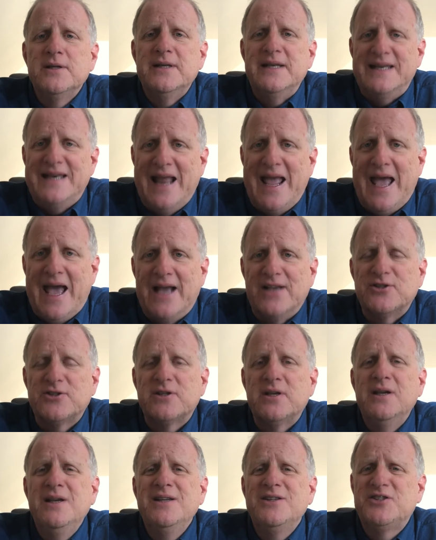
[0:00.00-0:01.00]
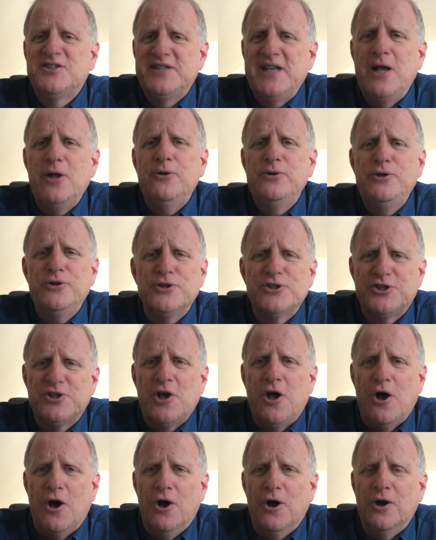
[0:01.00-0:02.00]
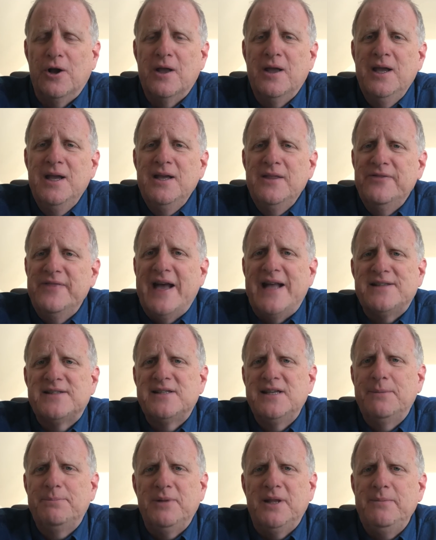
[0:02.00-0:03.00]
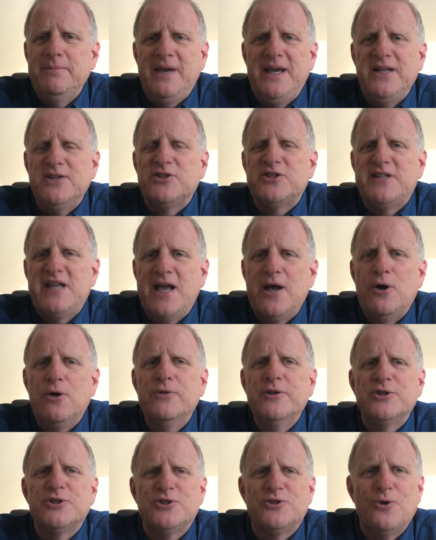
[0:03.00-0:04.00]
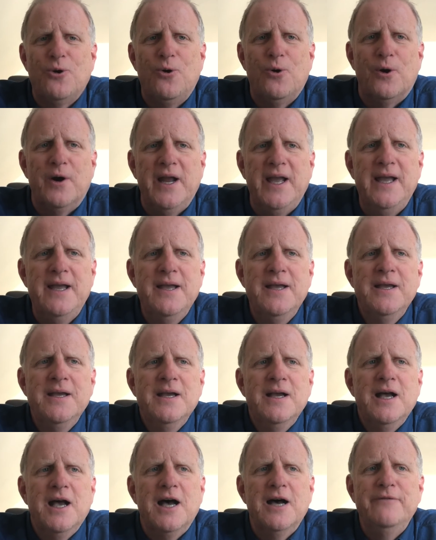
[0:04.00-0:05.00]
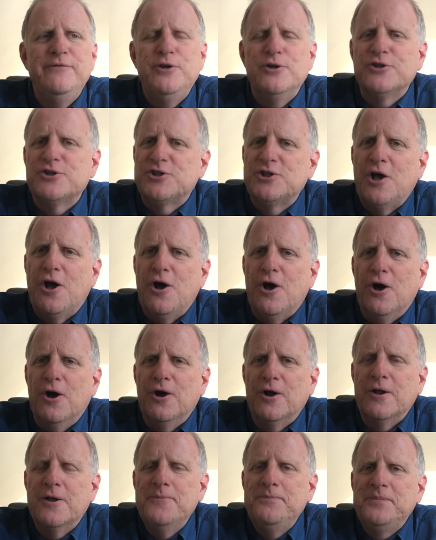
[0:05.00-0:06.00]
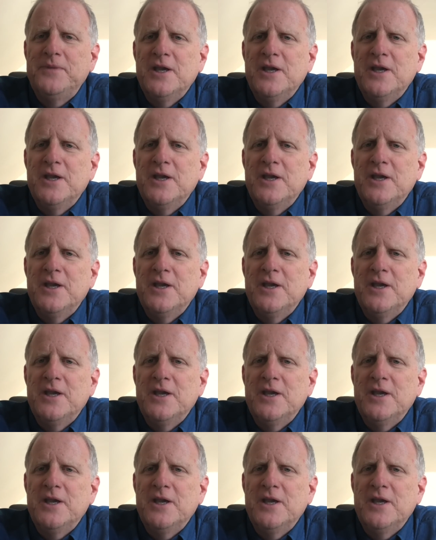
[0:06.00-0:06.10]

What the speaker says: Next, sell your song. That simply means tell the story of your song.